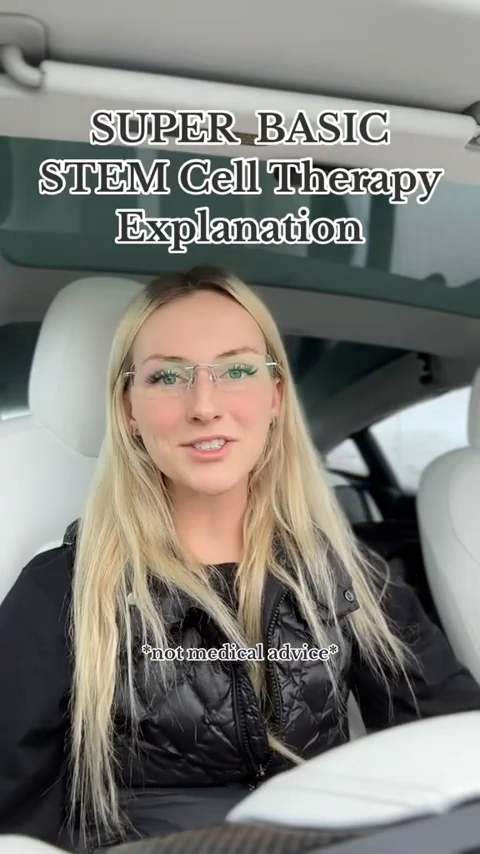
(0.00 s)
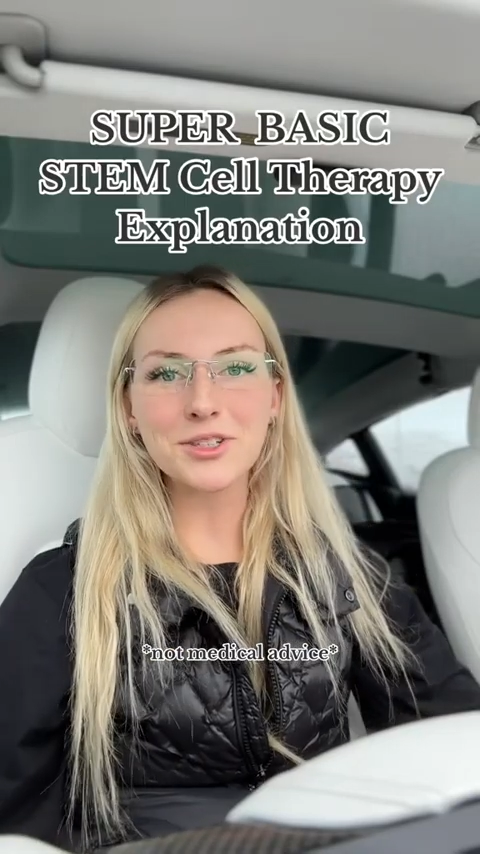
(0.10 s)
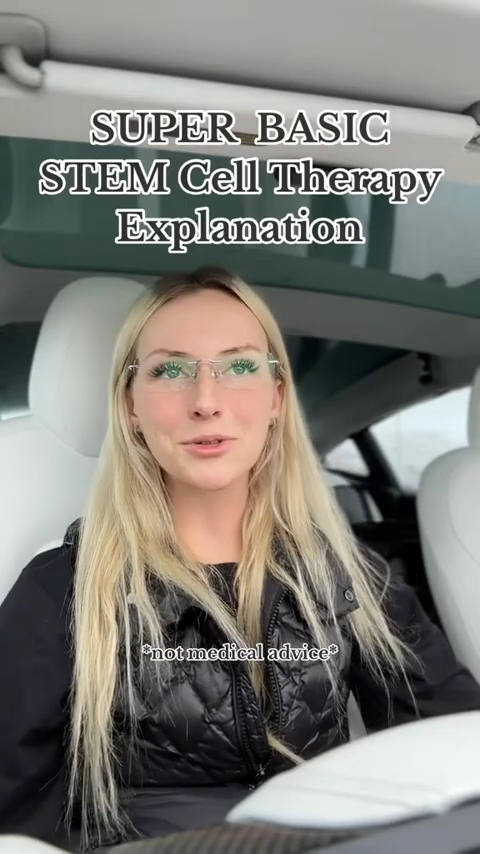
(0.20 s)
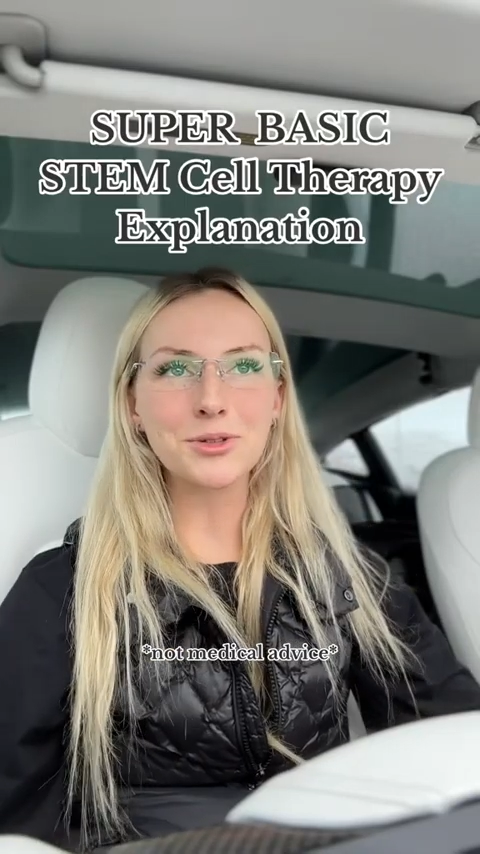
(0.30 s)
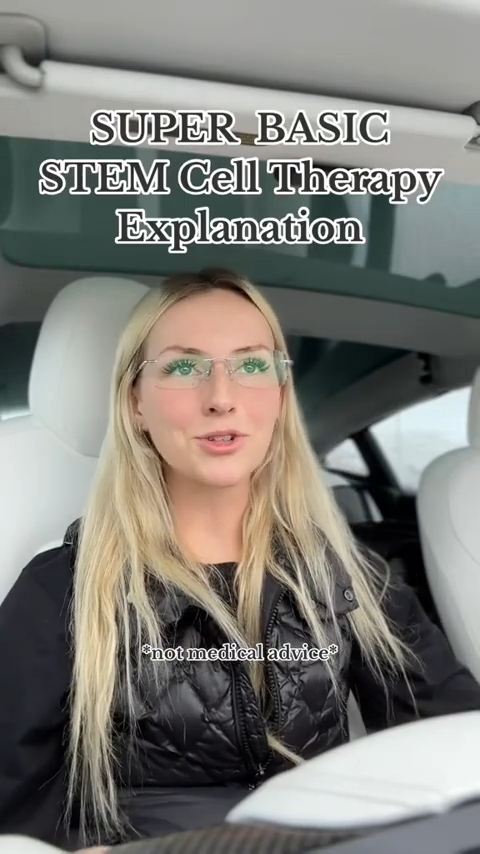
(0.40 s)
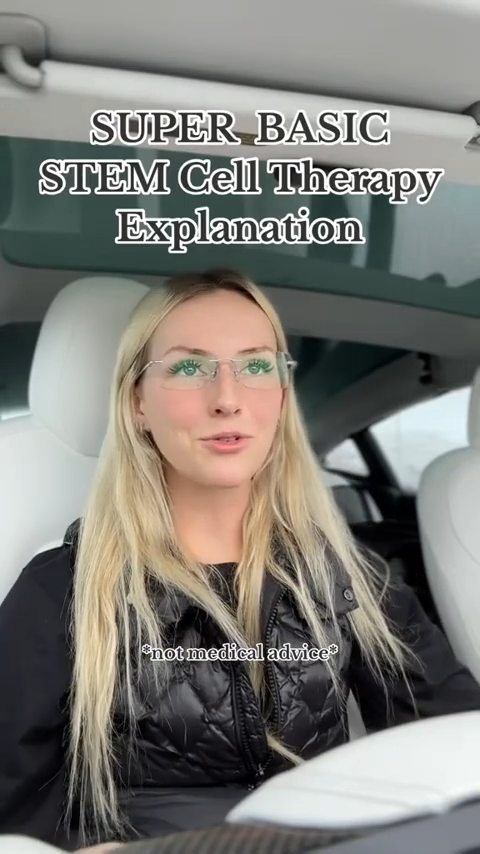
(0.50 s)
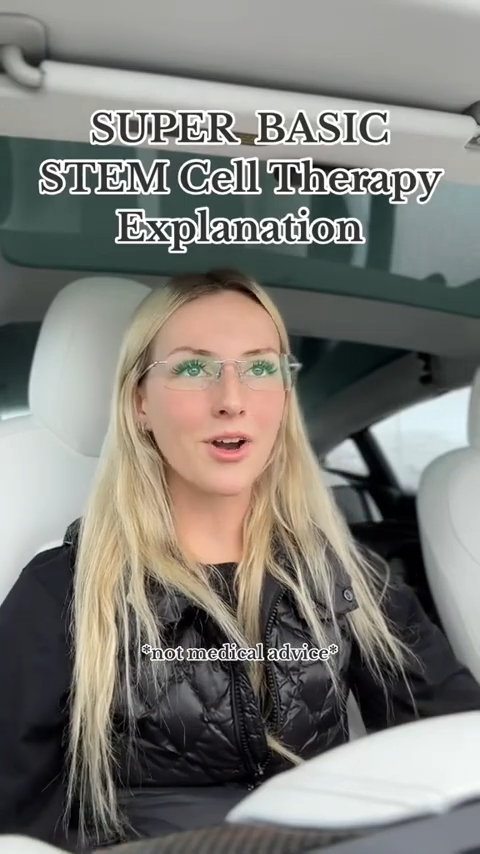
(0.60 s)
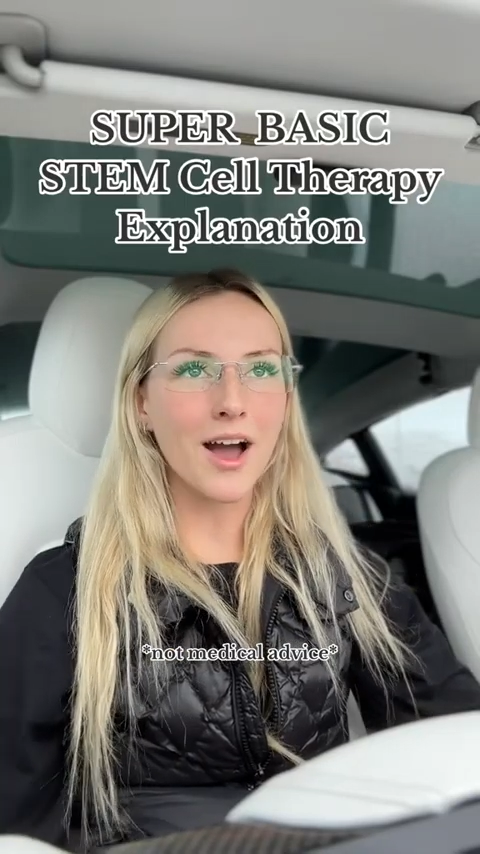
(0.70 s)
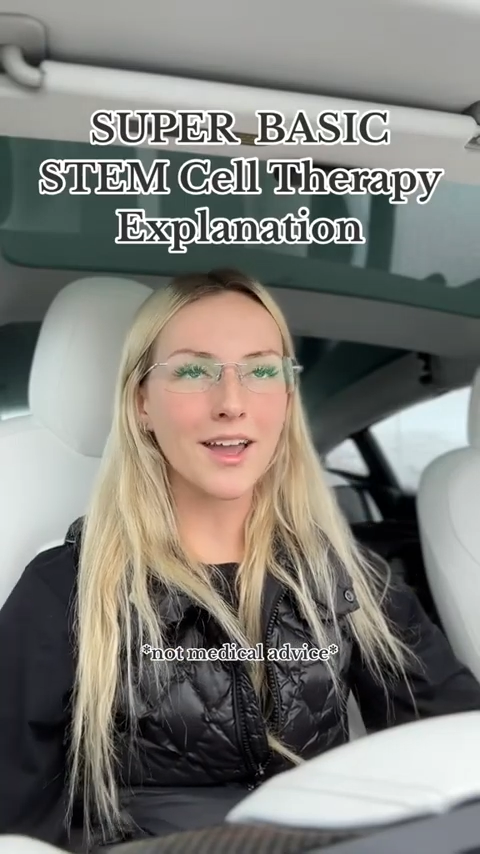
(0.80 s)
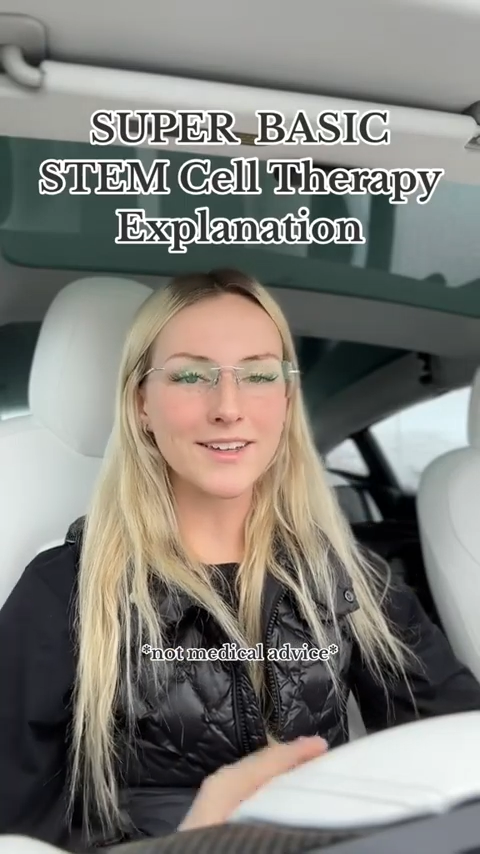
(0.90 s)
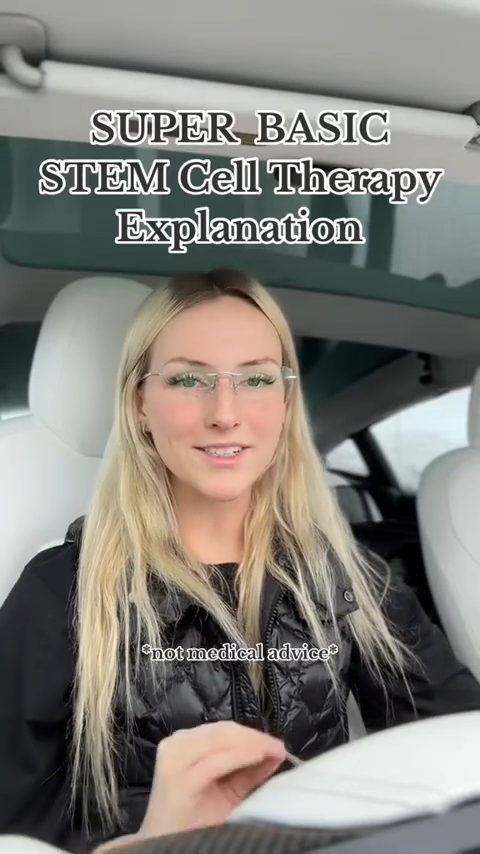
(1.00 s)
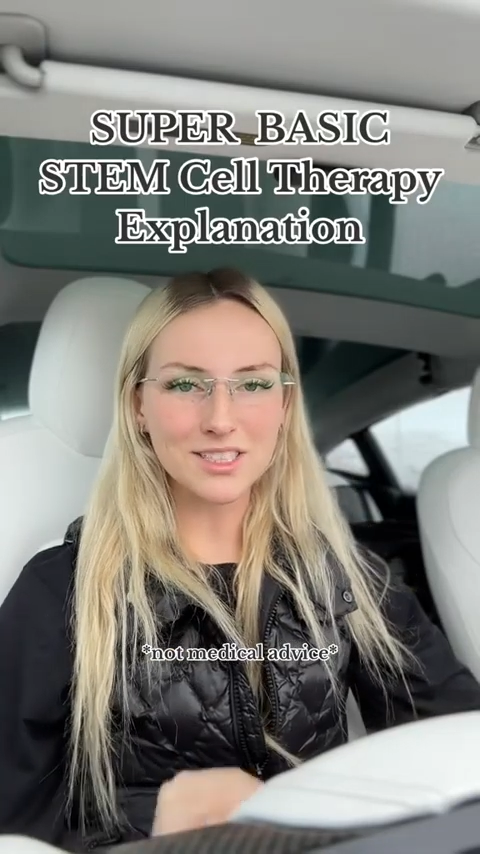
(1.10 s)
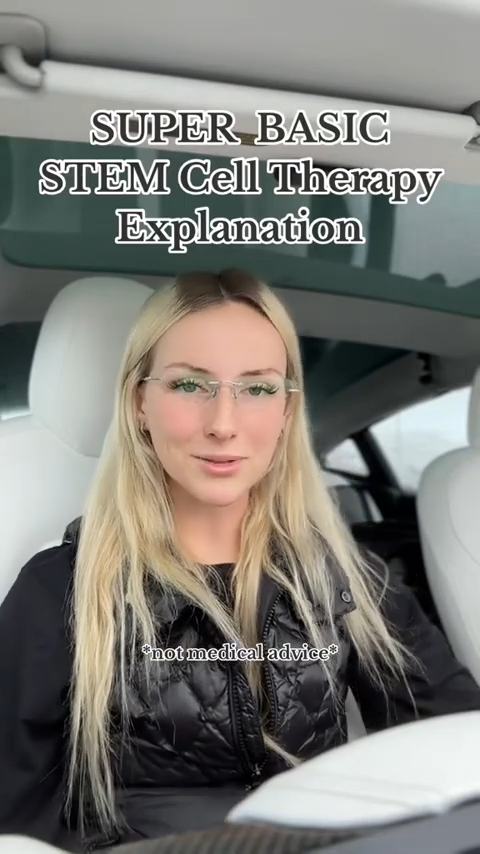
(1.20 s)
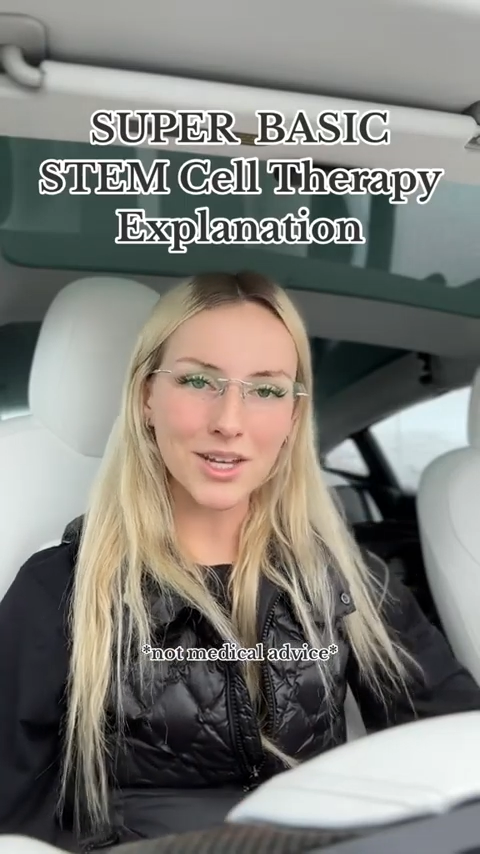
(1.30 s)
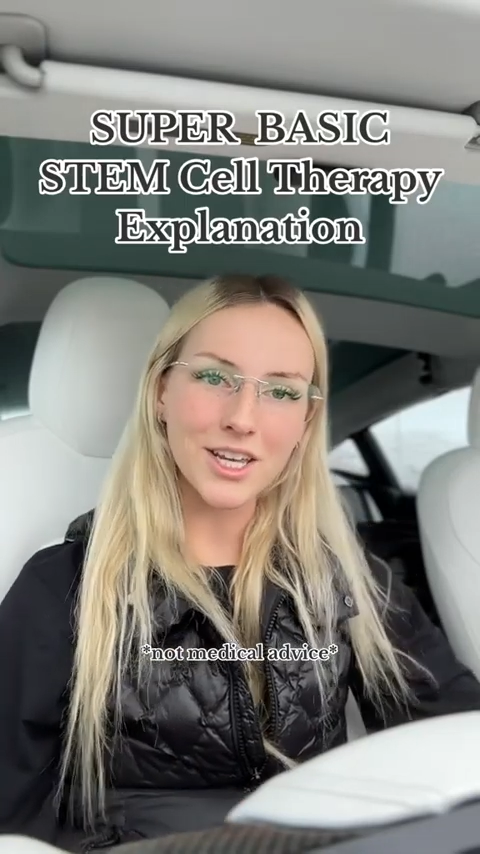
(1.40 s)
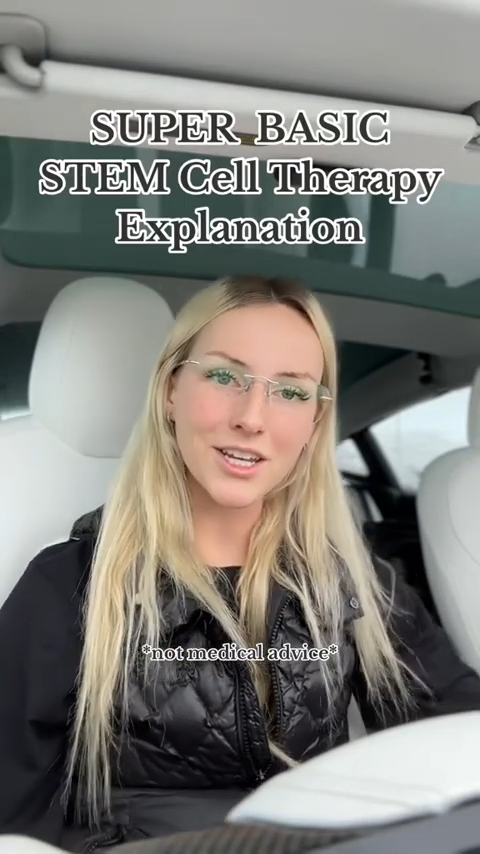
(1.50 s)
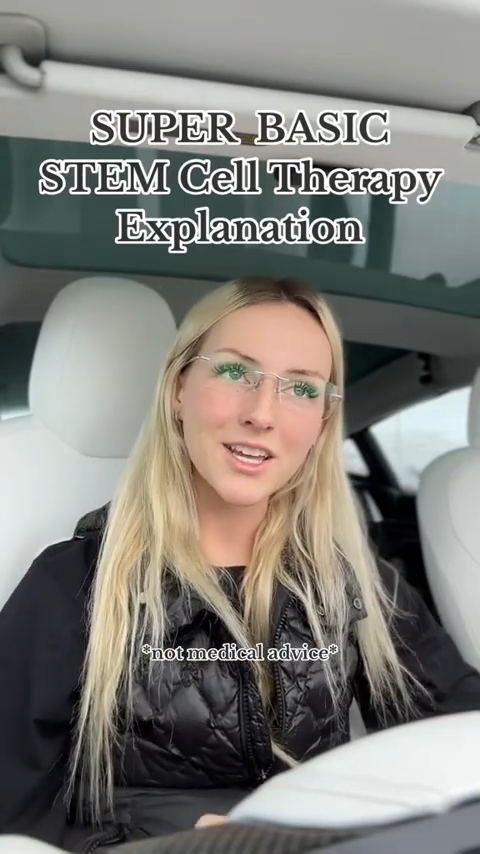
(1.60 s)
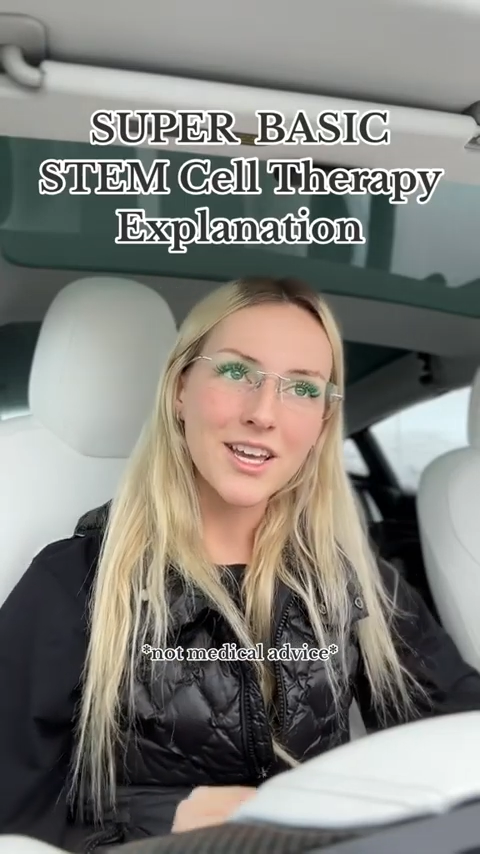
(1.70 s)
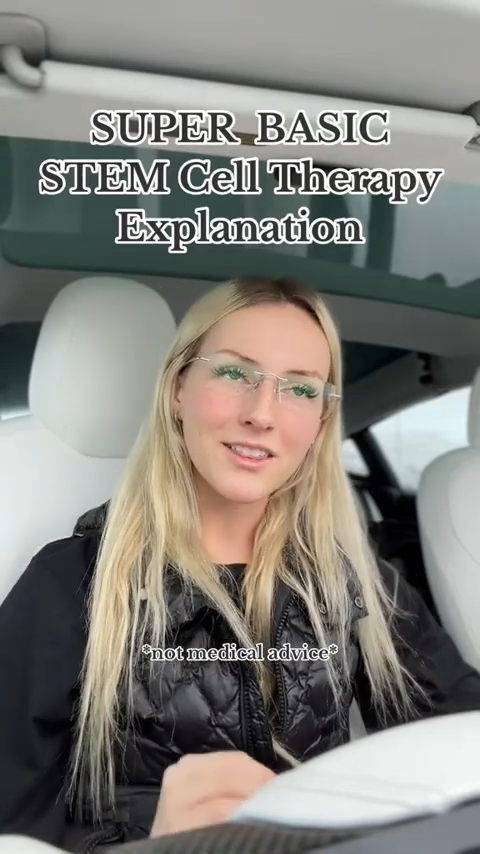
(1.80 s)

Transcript: to try and explain